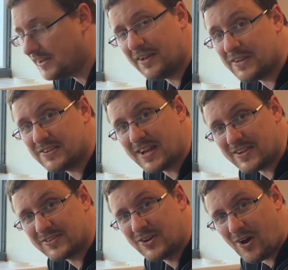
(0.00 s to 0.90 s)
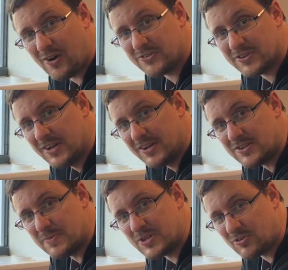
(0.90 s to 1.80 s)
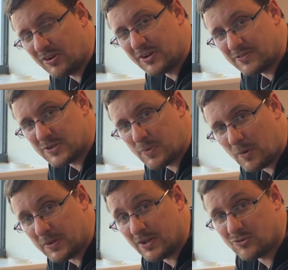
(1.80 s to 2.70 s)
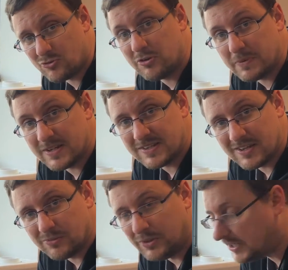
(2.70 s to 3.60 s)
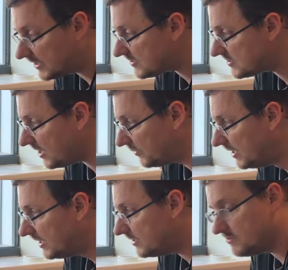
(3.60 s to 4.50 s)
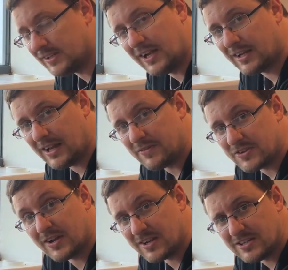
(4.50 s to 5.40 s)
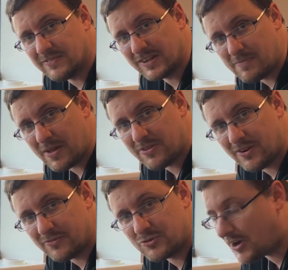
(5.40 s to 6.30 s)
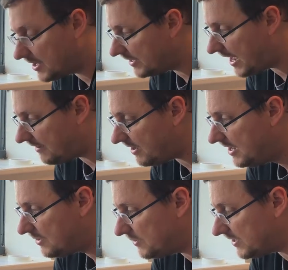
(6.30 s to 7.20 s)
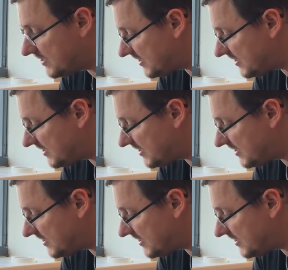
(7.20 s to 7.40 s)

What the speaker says: Now, this has got to be strong enough to pop it. Those drawing pins didn't work. So, using our clever scientific method of trial and error, we're going to